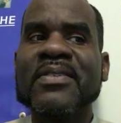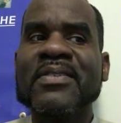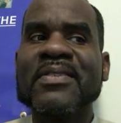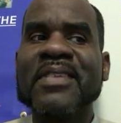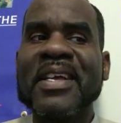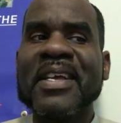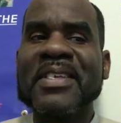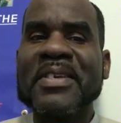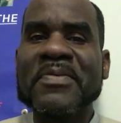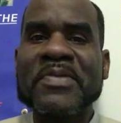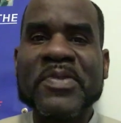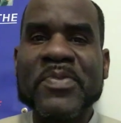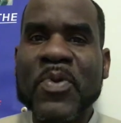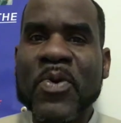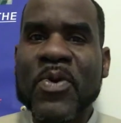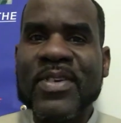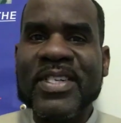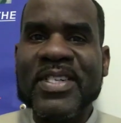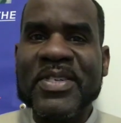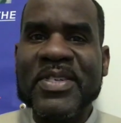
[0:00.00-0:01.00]
like he was
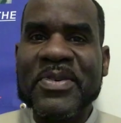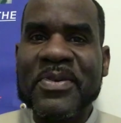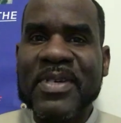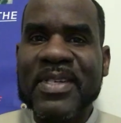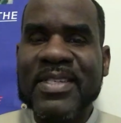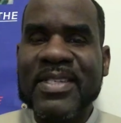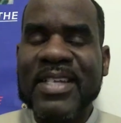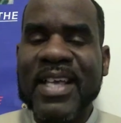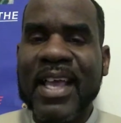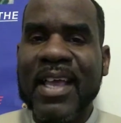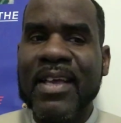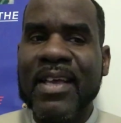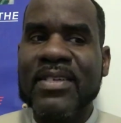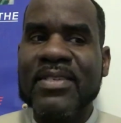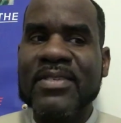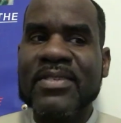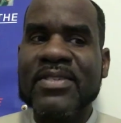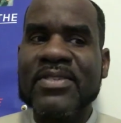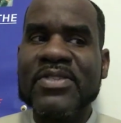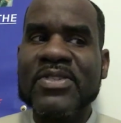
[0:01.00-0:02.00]
born to do it.
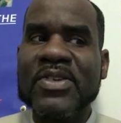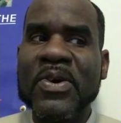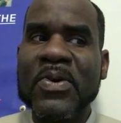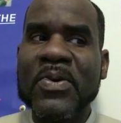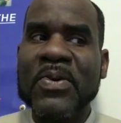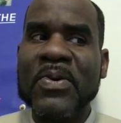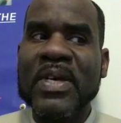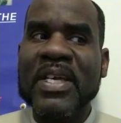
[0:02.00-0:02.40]
And so